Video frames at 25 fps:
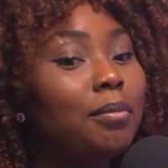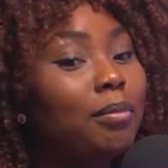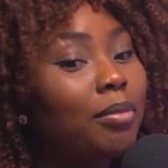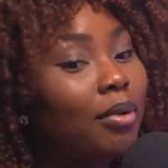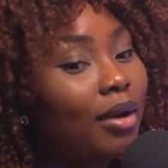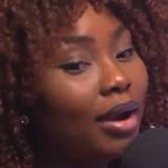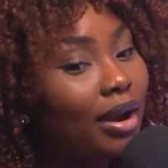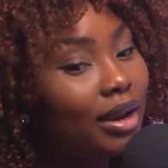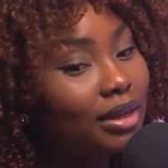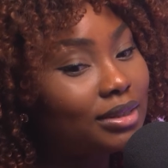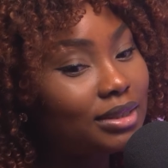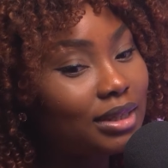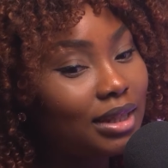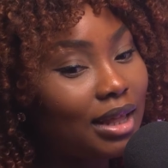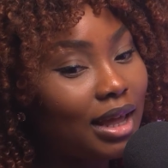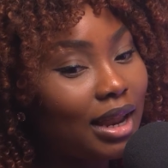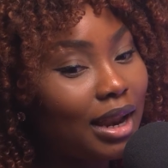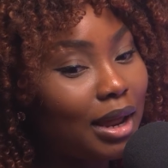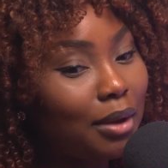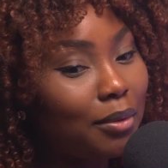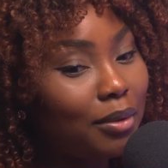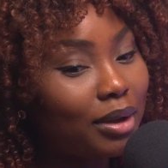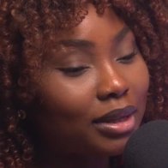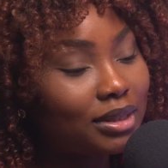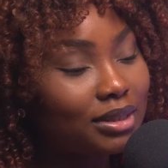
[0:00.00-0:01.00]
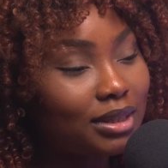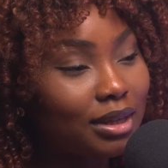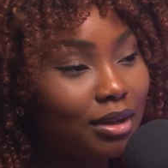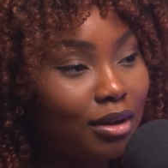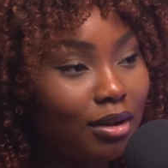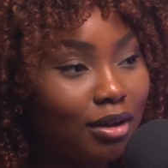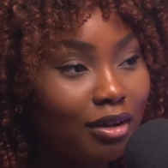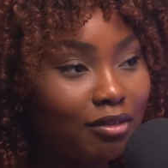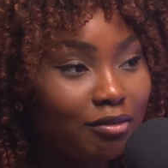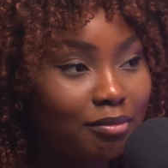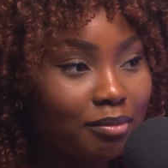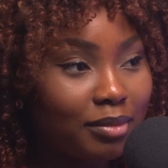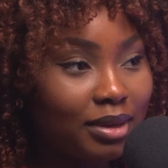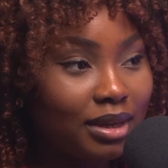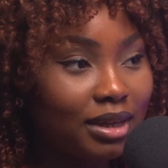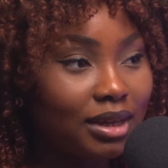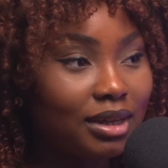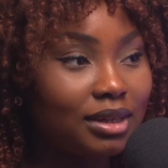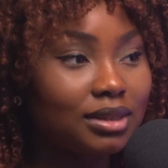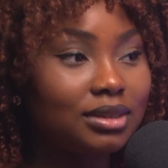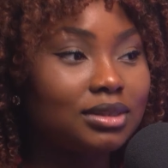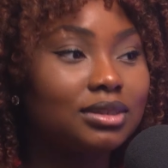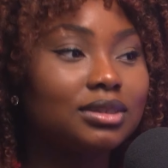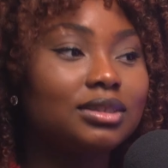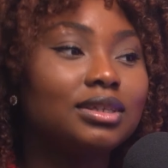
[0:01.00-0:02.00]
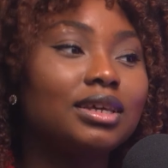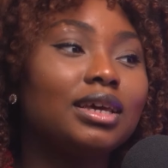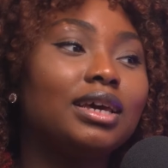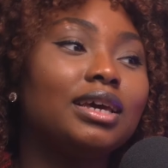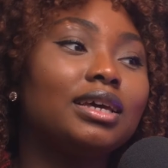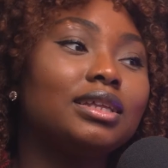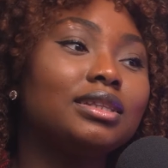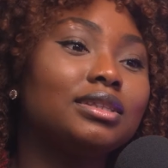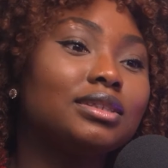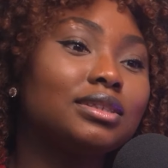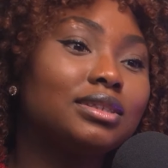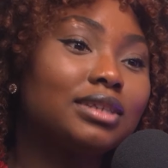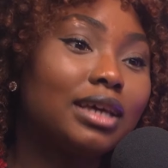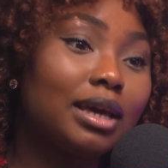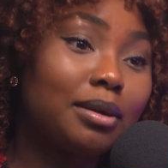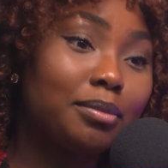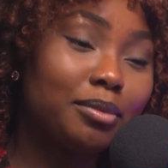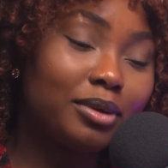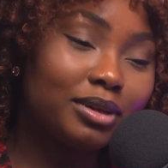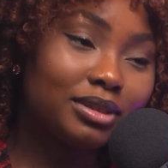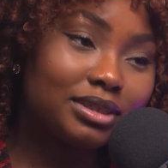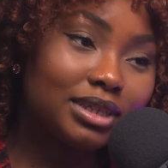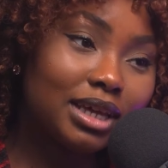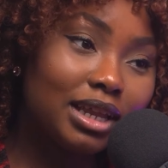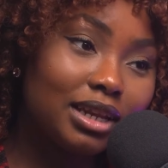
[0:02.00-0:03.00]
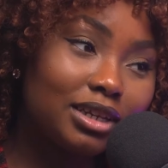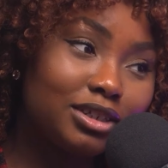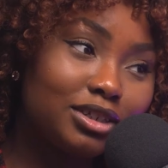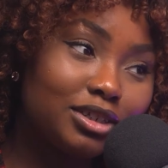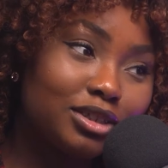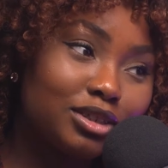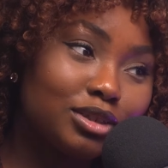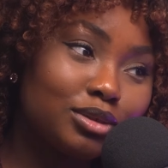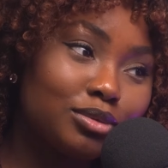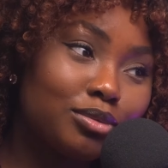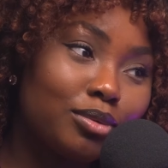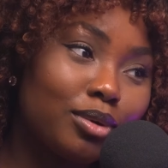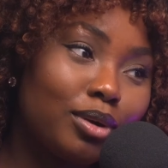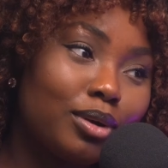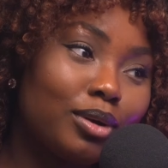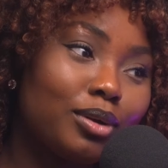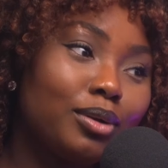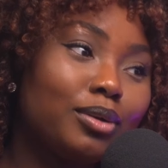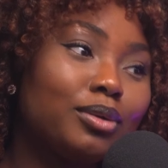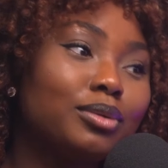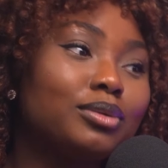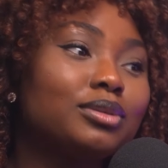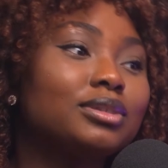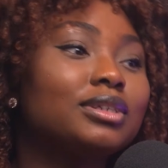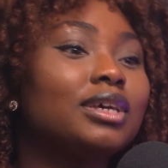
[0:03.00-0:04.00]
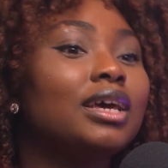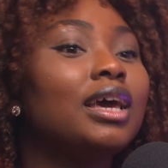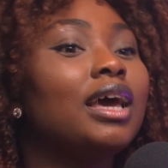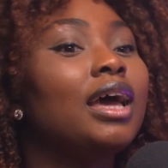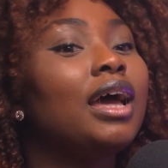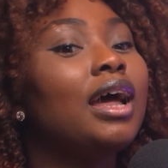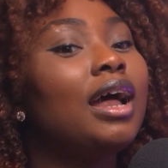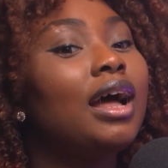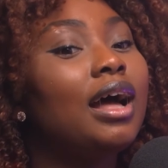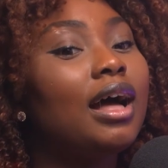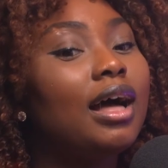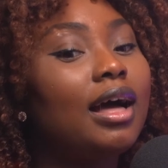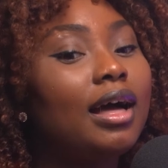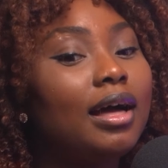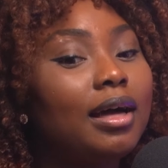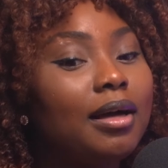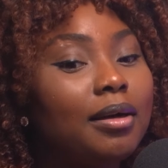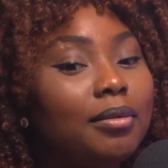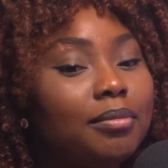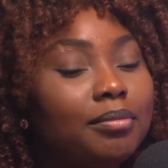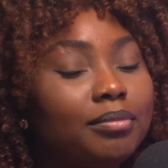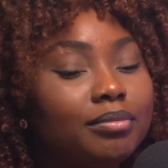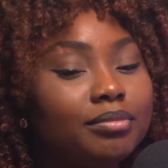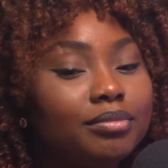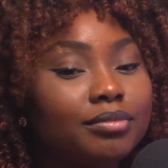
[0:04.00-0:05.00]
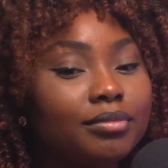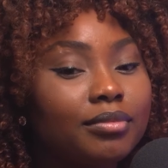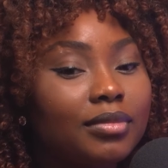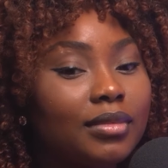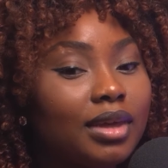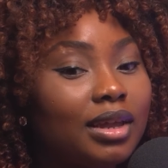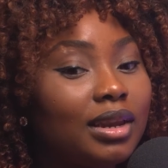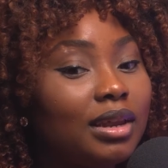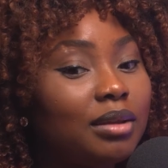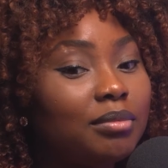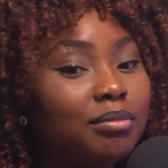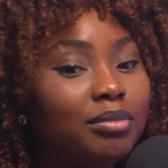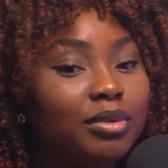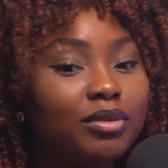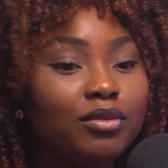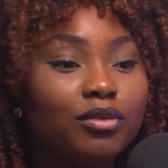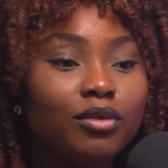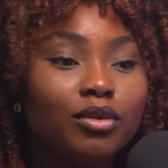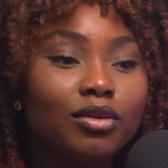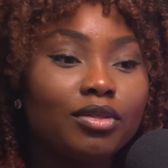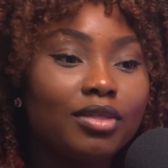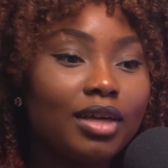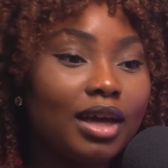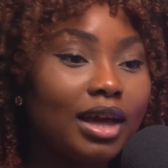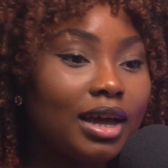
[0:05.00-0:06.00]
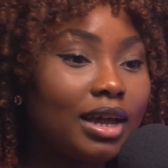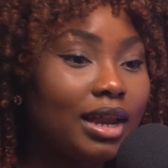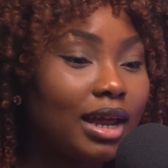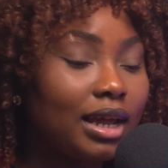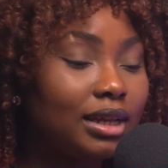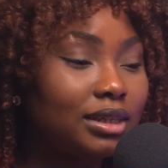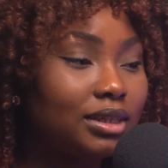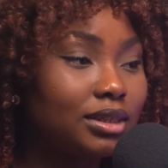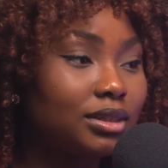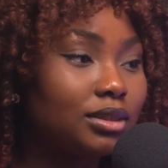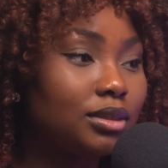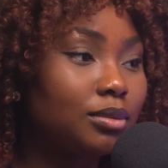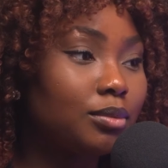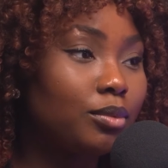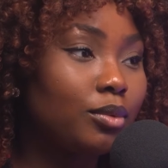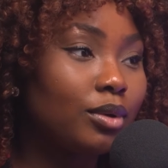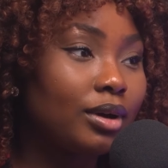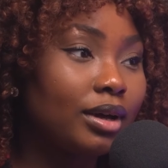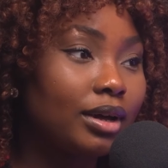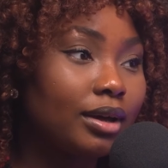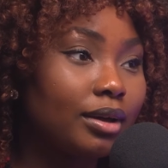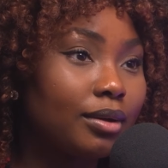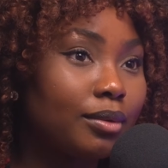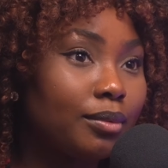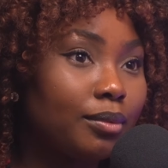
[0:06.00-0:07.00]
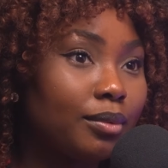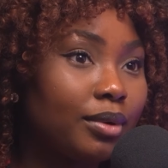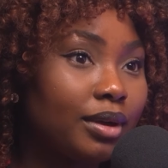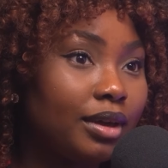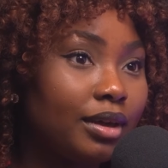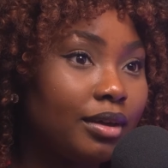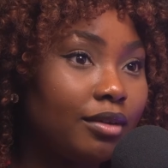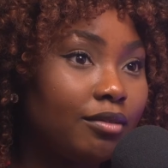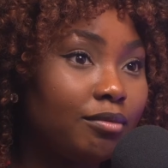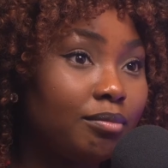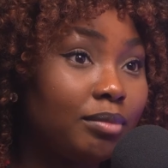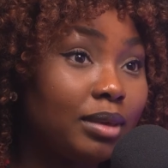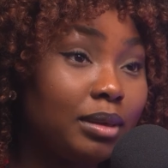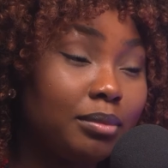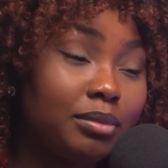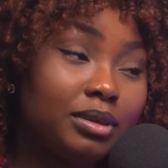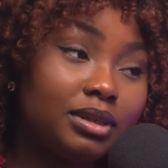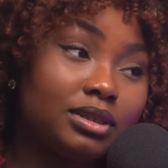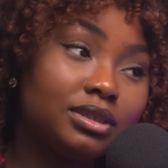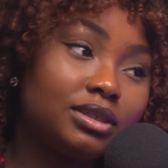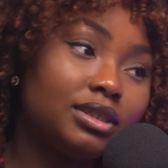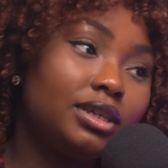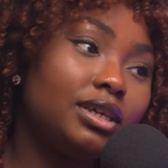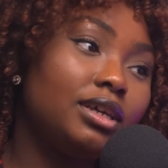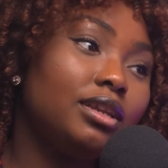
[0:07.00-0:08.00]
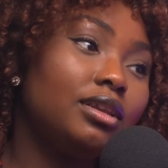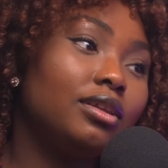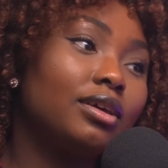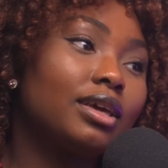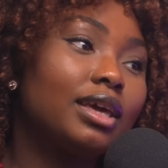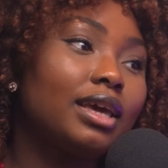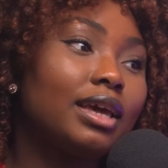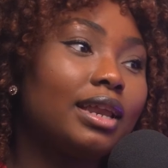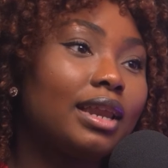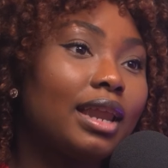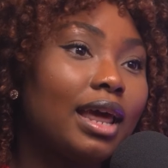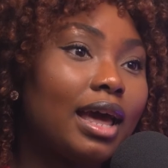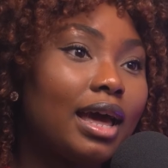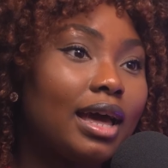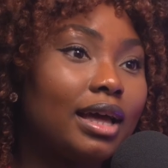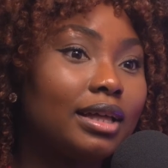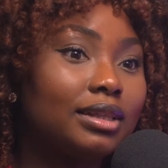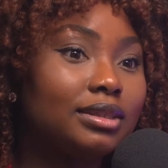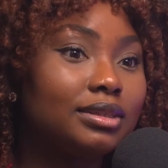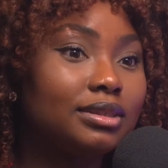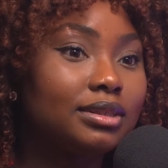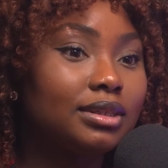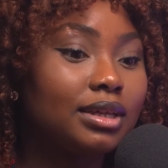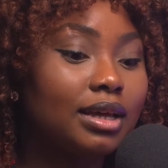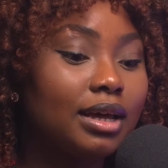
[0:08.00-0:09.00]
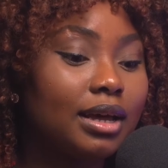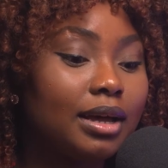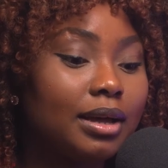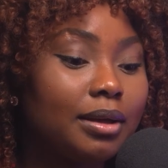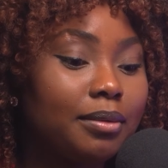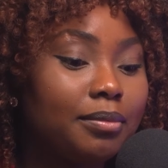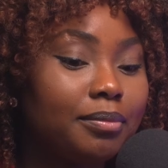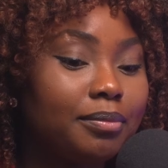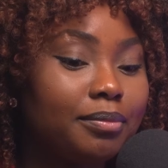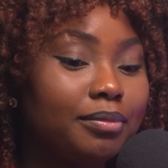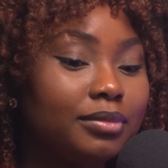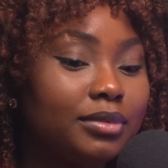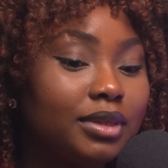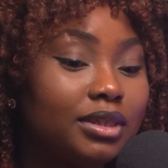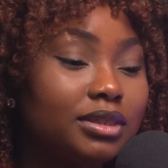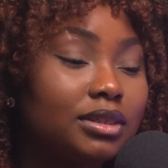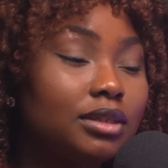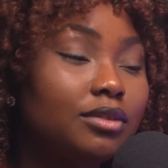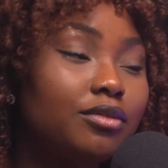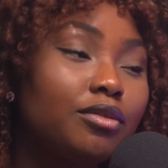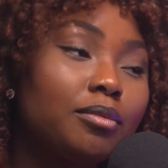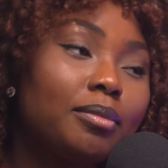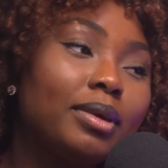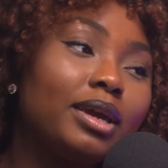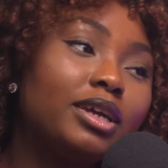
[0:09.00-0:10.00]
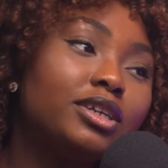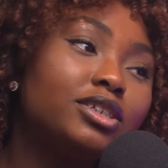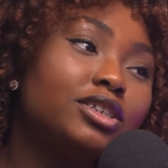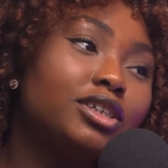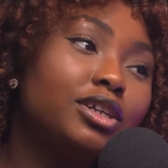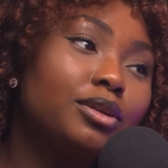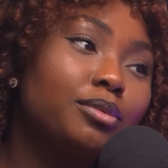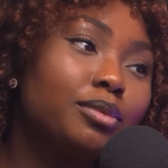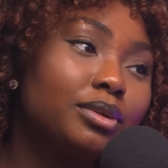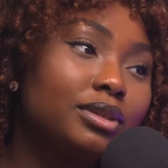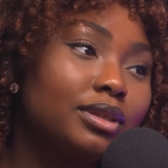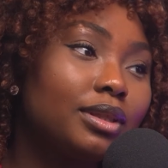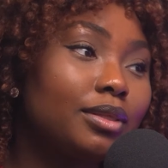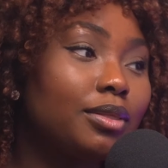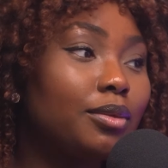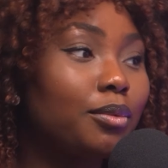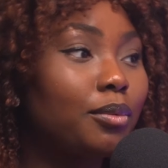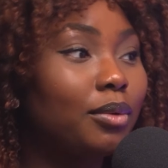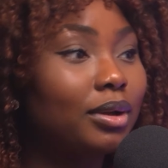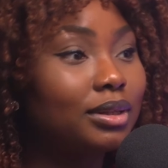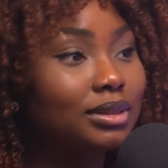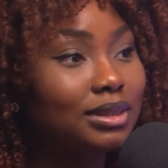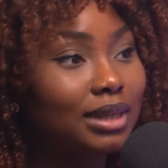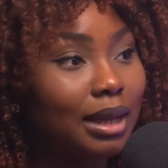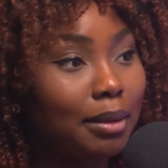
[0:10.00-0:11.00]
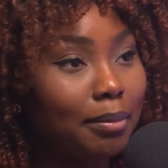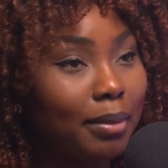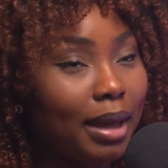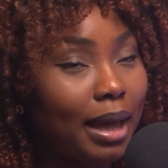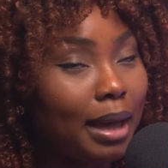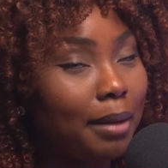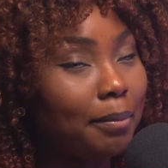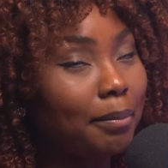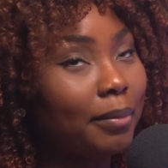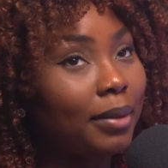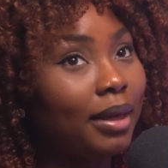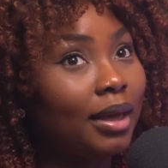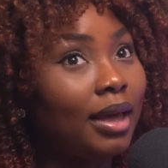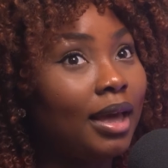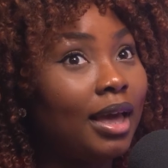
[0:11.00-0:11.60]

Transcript: prior to that, I worked in government in cyber intelligence roles. Um, and then before that, I did some work with BBC looking at um, disinformation within the WhatsApp app